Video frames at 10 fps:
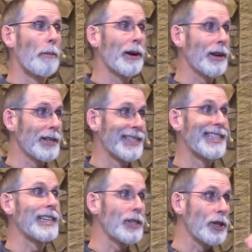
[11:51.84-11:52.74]
because
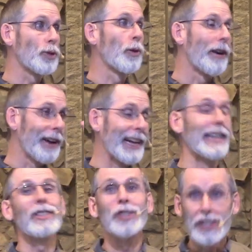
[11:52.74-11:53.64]
this is where it
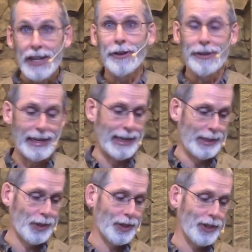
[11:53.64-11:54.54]
gets
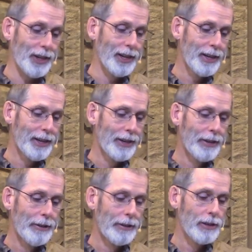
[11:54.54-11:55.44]
serious.
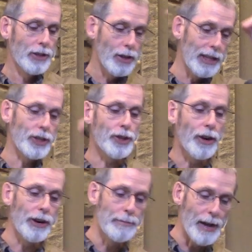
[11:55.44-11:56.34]
So let's
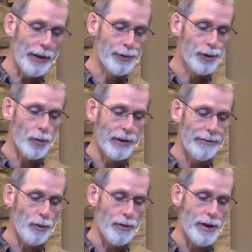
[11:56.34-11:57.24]
start in Matthew
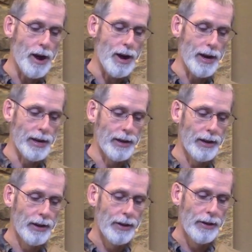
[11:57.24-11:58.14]
24 9. It
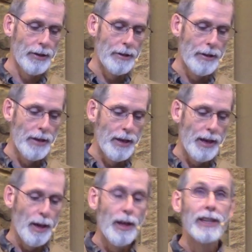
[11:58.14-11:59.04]

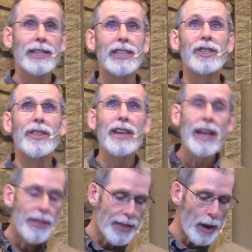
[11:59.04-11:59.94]
says,
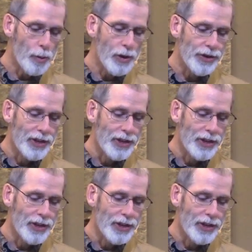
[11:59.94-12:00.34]
Then they will